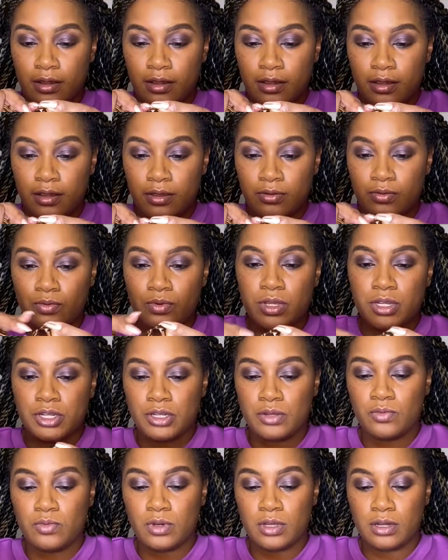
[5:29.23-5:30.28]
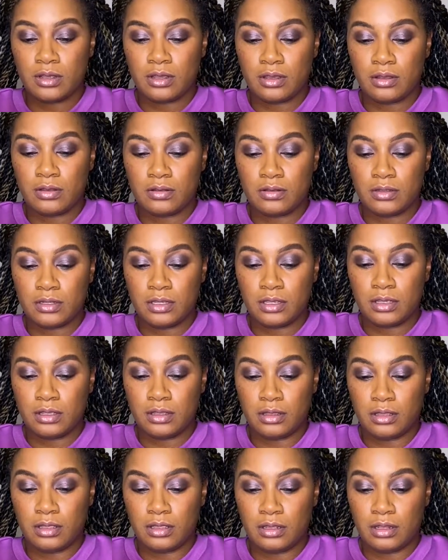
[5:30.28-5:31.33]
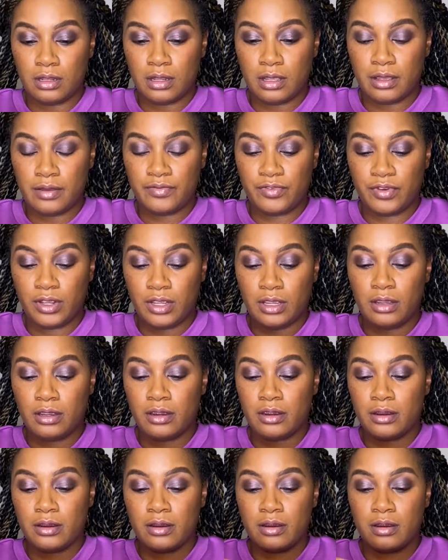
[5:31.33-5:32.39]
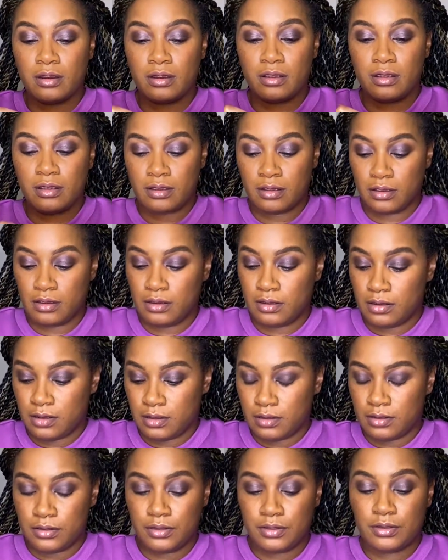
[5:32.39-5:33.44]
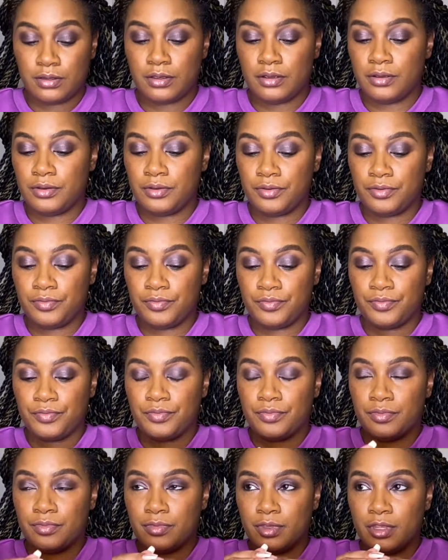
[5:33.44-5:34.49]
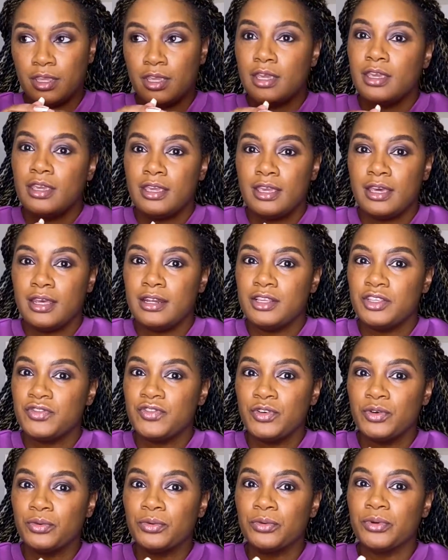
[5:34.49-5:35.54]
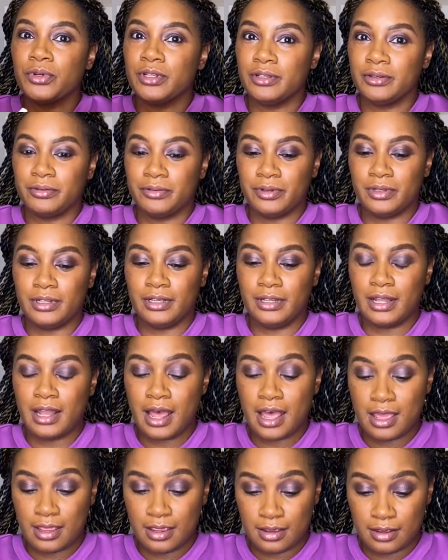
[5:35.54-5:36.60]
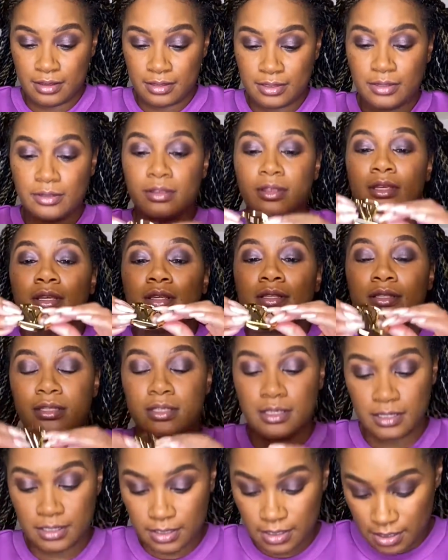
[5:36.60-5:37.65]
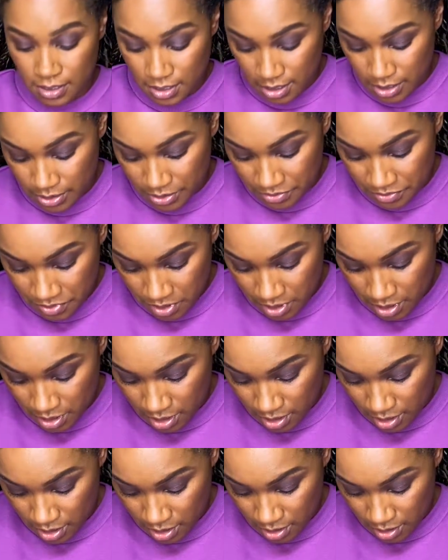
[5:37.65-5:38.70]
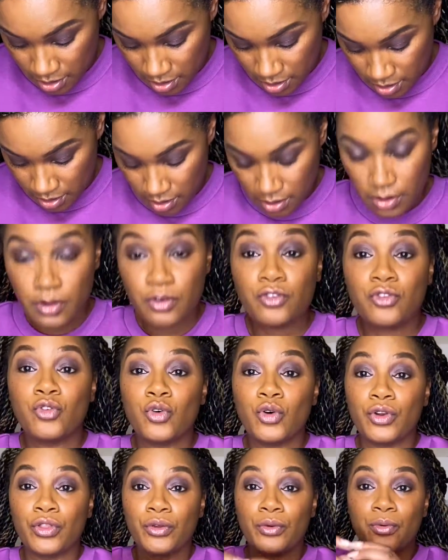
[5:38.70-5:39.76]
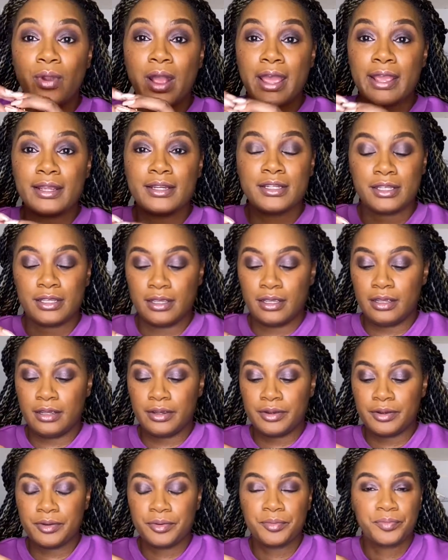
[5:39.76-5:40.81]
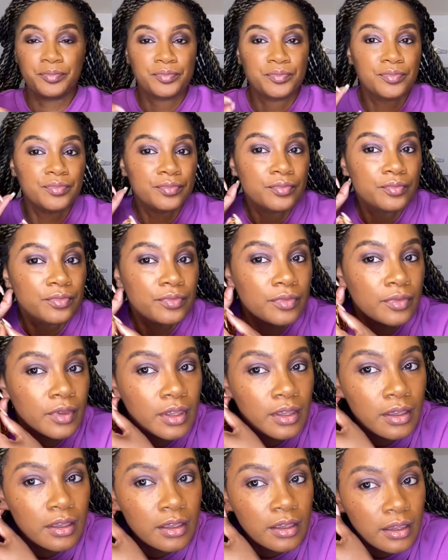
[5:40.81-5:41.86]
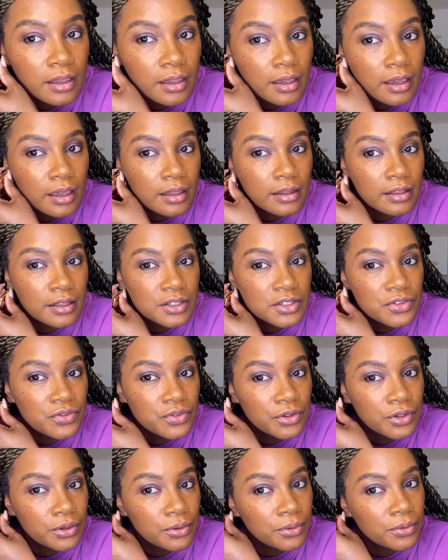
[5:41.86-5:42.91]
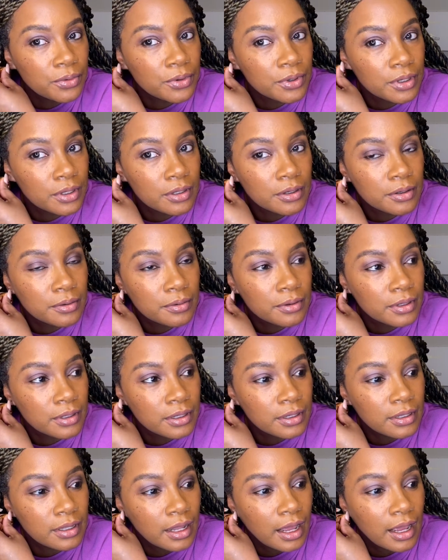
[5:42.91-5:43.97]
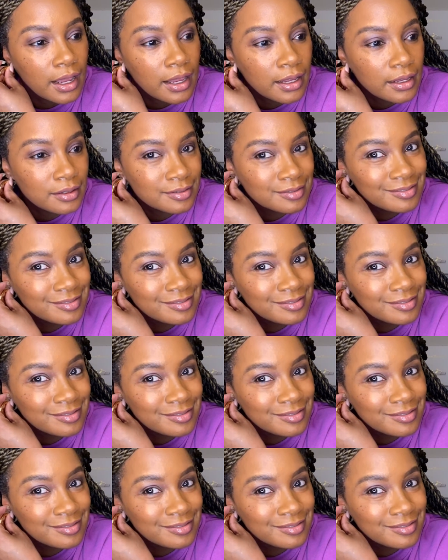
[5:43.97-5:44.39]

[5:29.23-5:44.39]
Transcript: and which one goes in the left ear. So yeah, these feel really, really light. So this is the earring for the right ear. Yeah, these feel really, really light